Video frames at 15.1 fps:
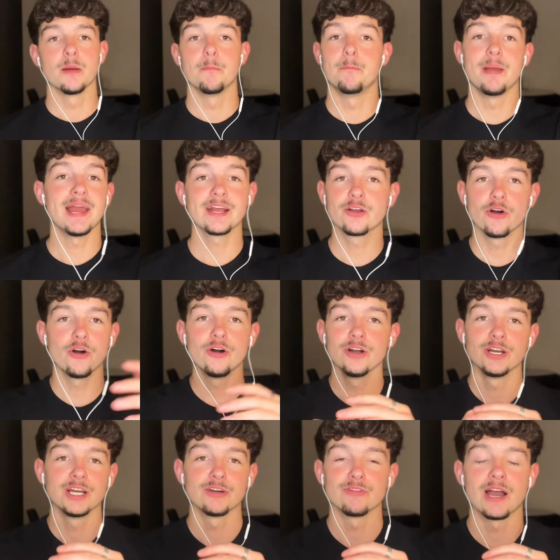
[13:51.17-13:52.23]
beggar,
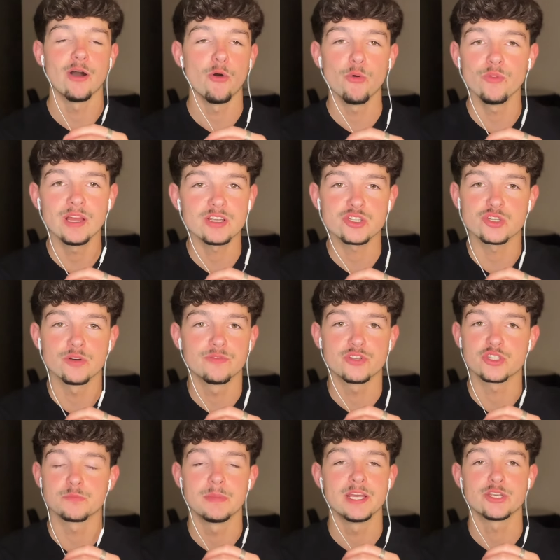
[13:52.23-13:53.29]
right? All that stuff
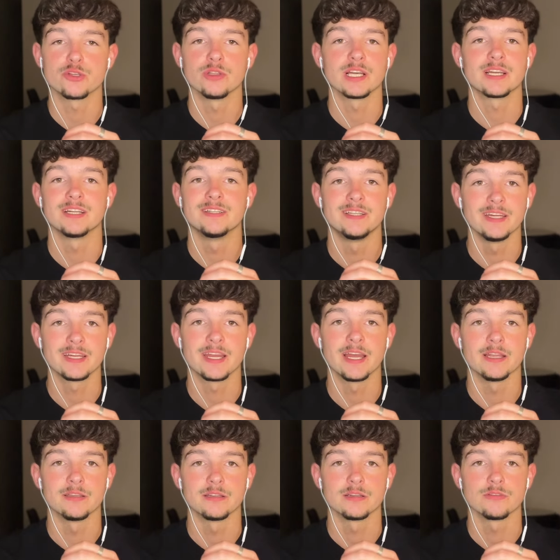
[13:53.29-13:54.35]
just makes you look like a
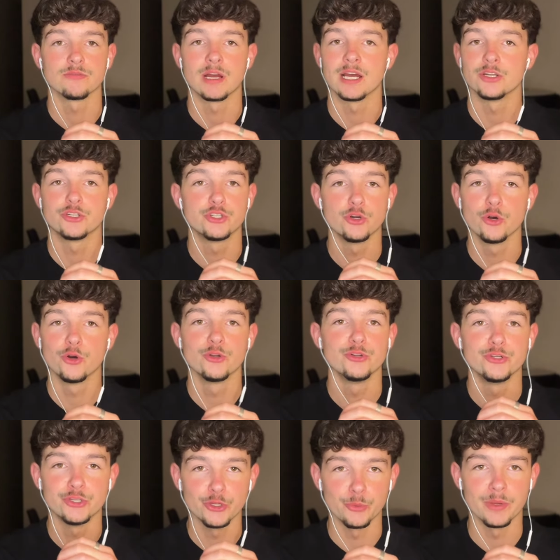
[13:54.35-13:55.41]
dickhead, right?
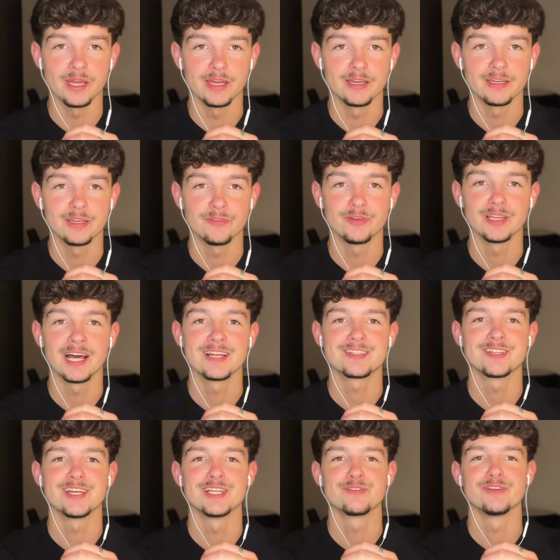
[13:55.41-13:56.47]
Don't do it. If you liked
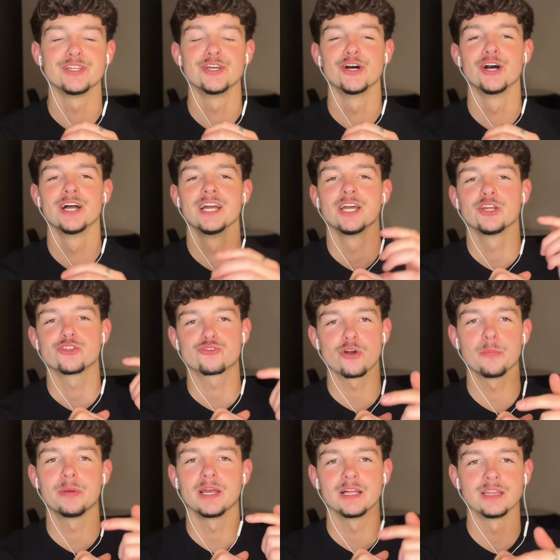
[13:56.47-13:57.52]
today's video,
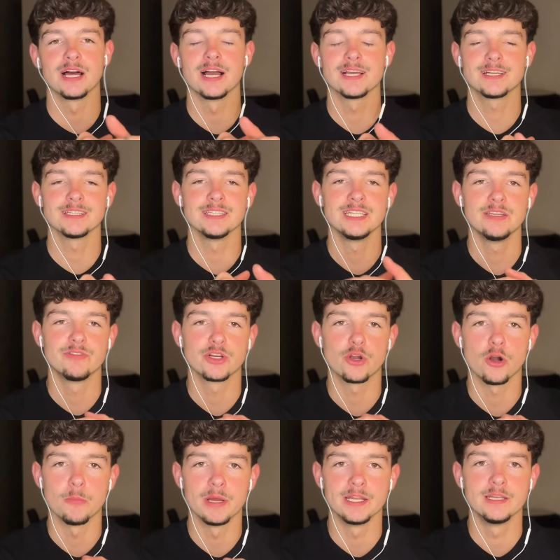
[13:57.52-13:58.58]
drop it a like, leave a
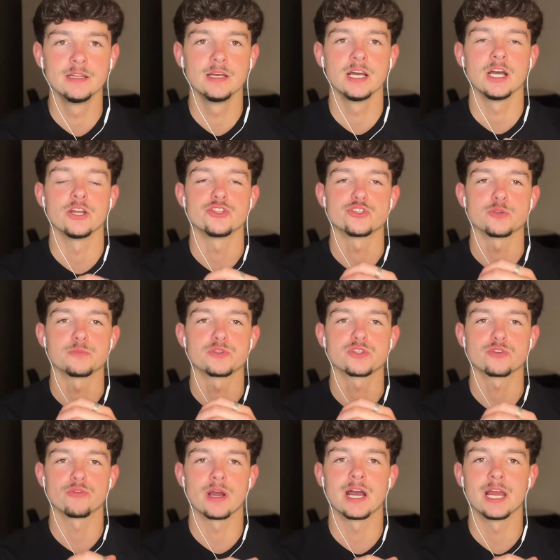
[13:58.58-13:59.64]
comment, and
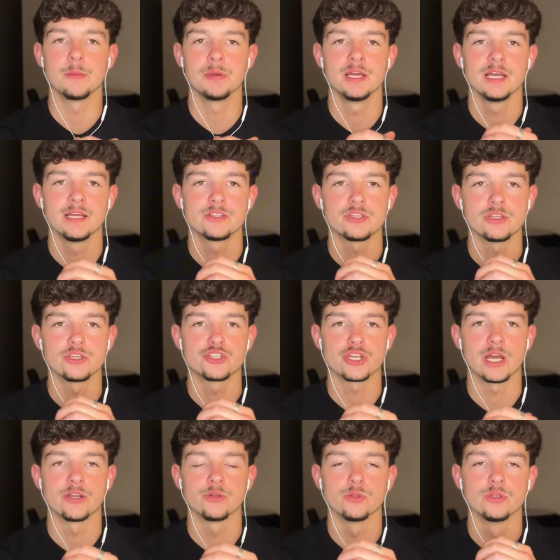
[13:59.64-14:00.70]
subscribe to the
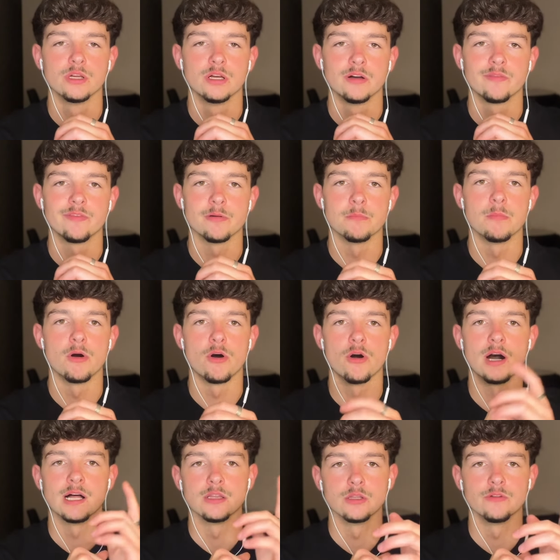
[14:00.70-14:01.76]
channel for
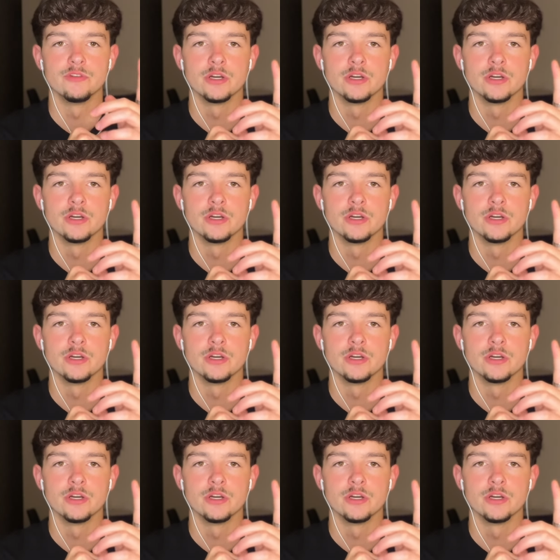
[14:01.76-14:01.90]
more. I love